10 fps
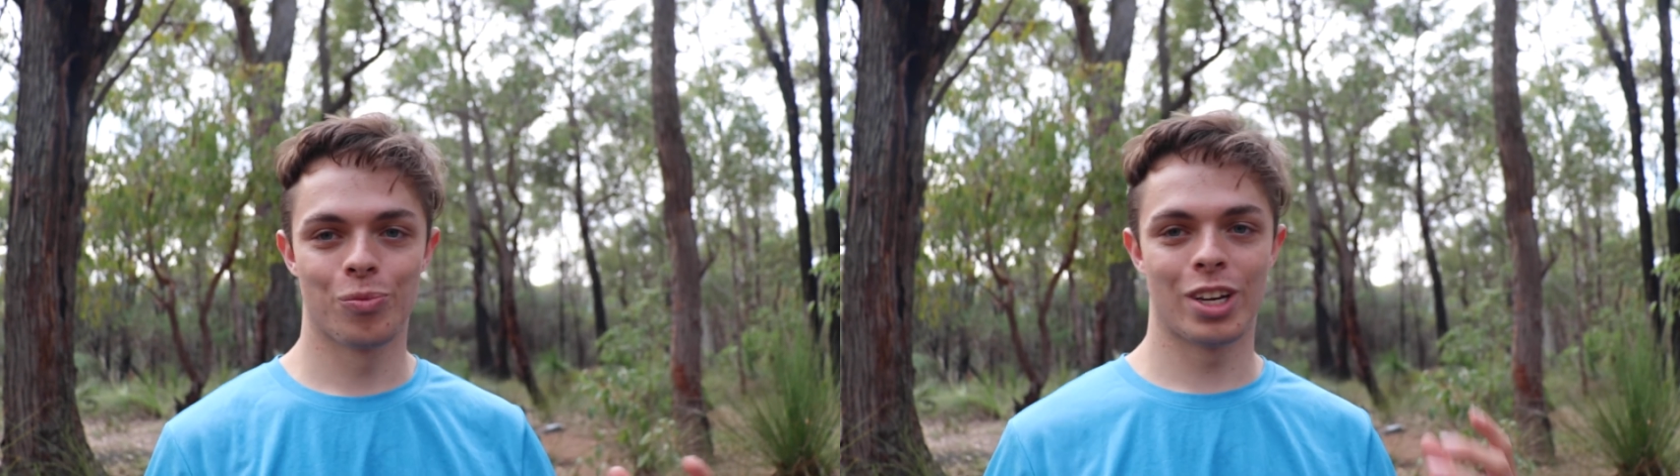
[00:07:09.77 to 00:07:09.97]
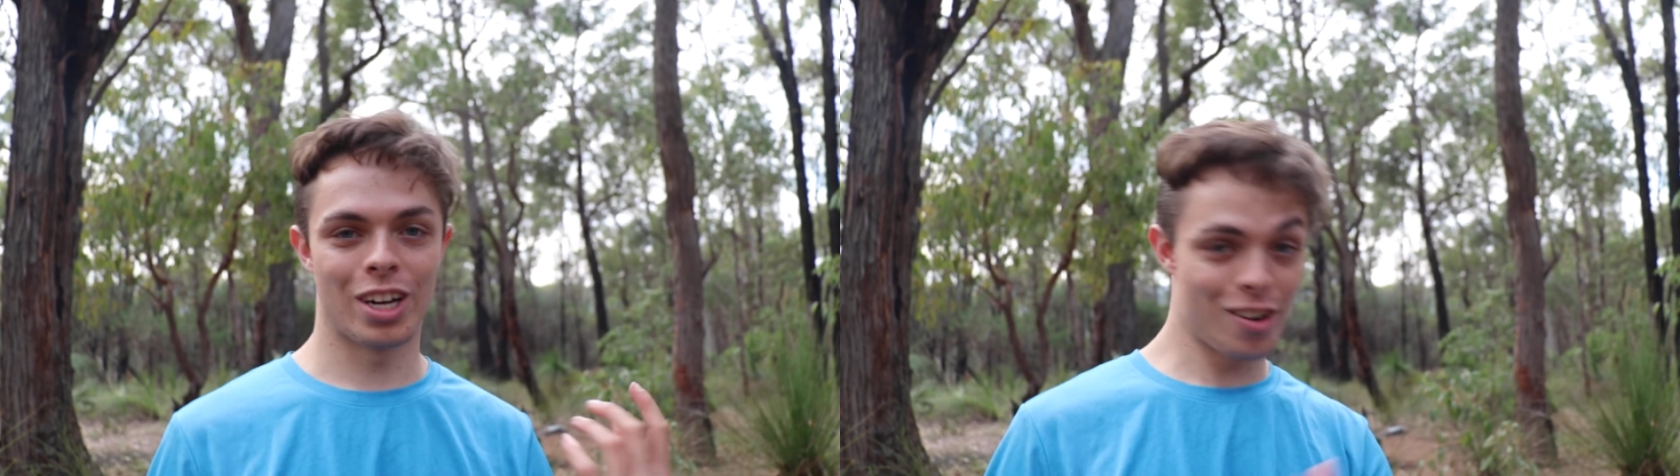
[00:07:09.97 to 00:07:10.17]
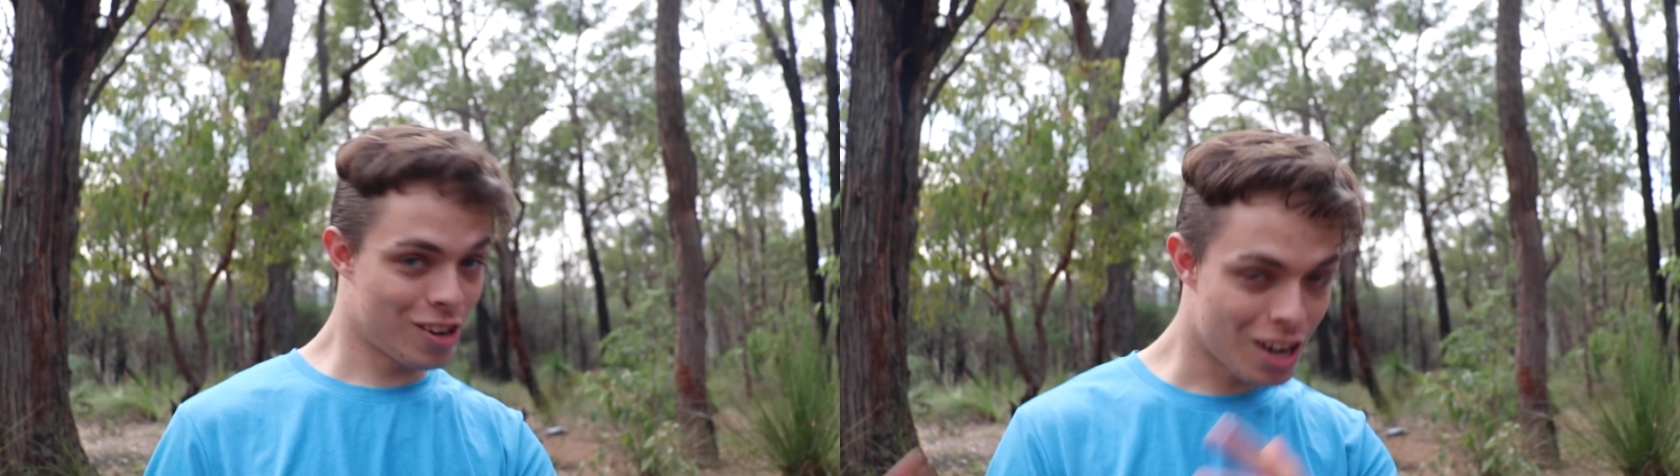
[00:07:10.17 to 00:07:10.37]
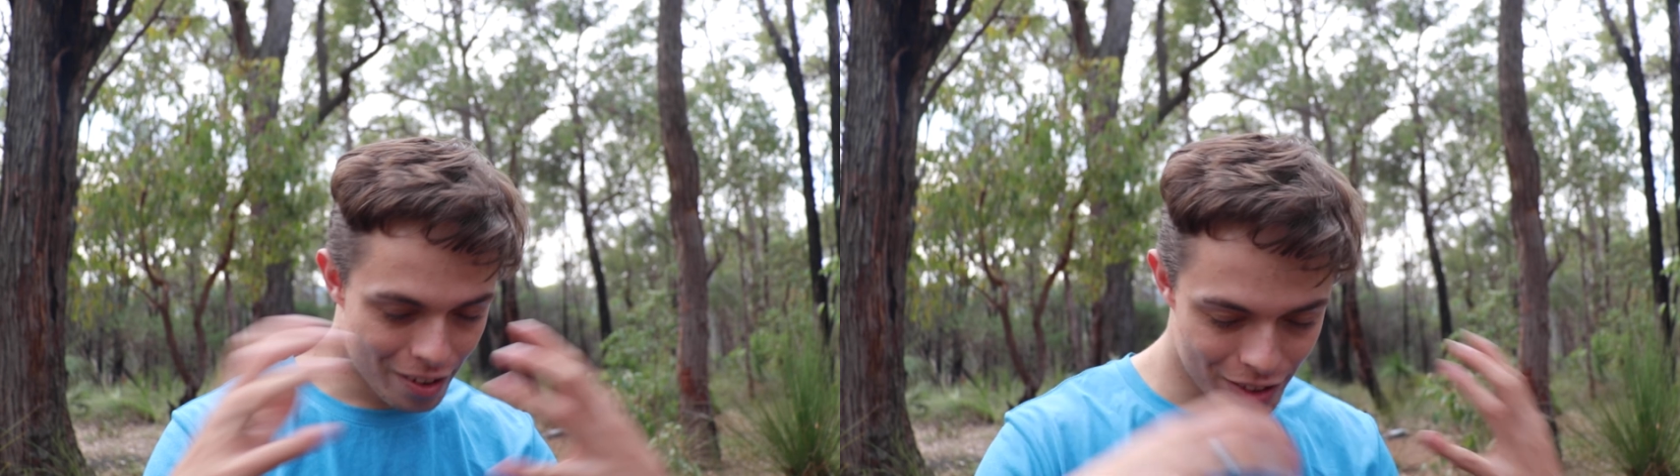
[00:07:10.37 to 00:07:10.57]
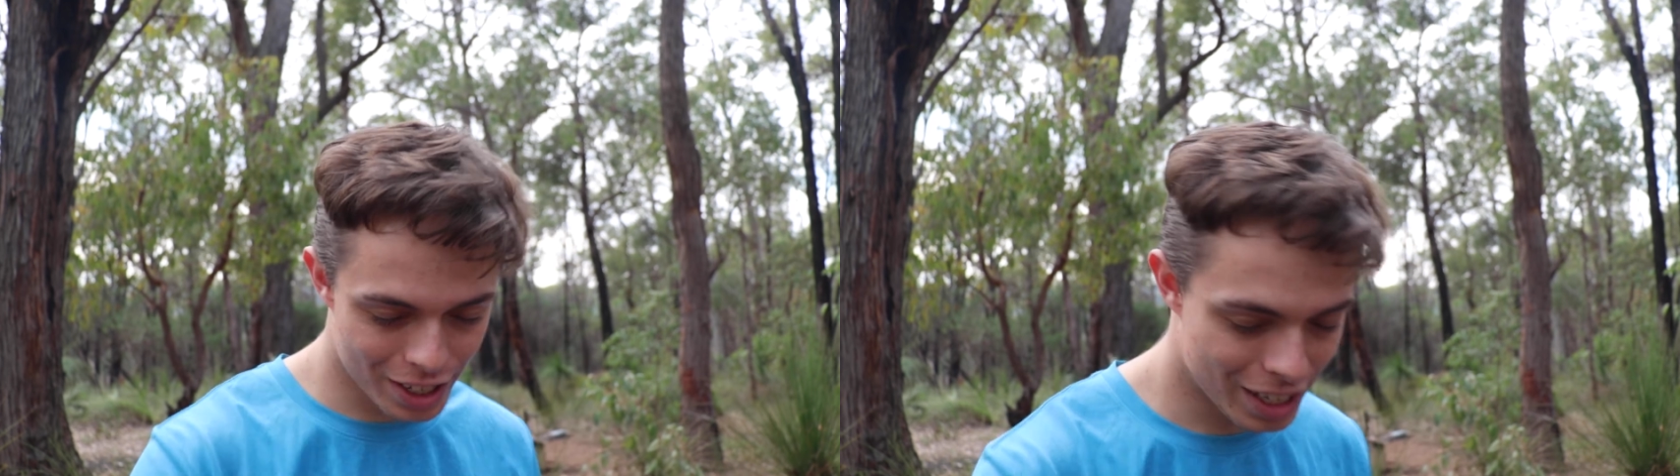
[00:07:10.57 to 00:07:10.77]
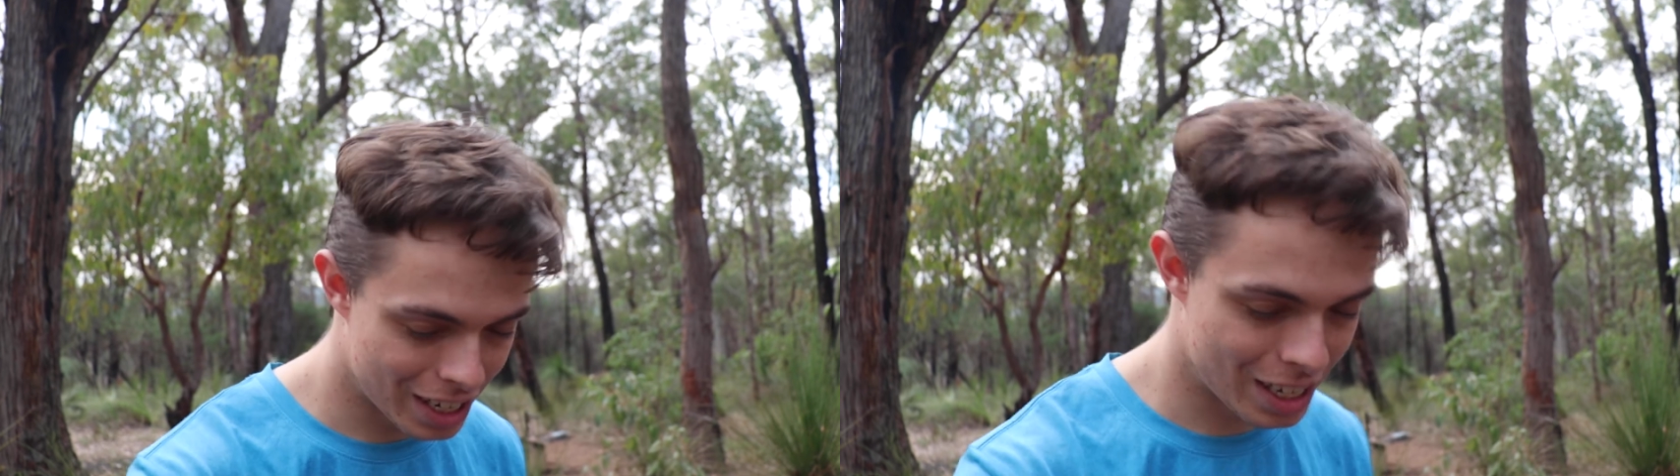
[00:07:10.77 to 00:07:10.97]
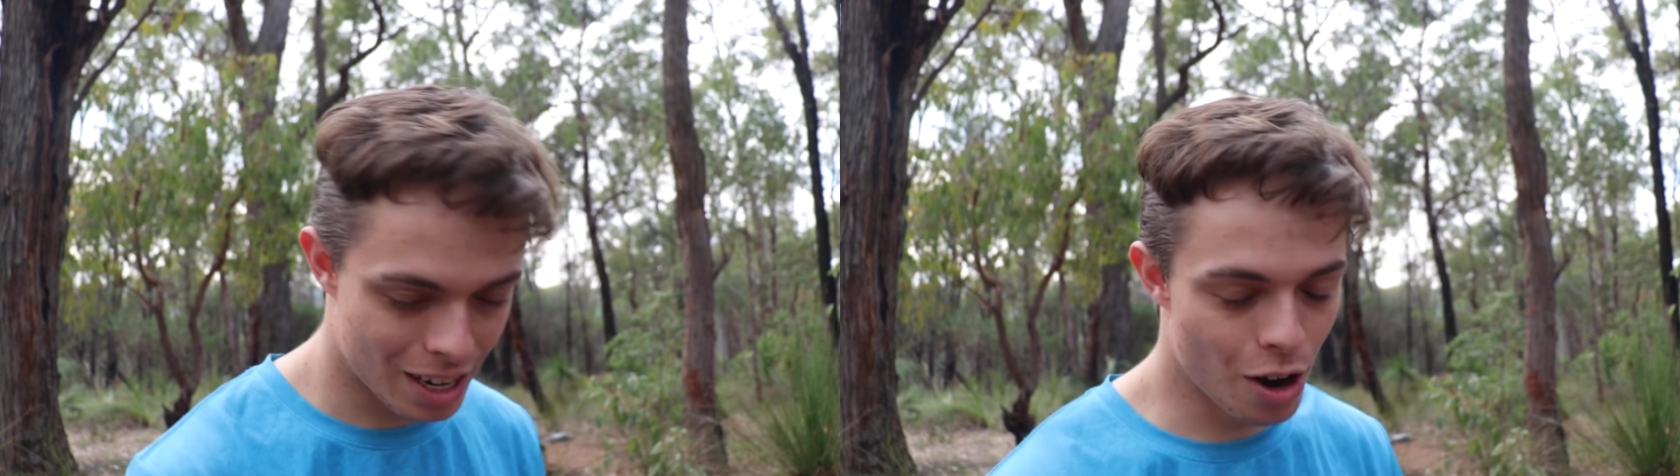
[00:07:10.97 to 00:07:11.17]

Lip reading: and I recovered it, and I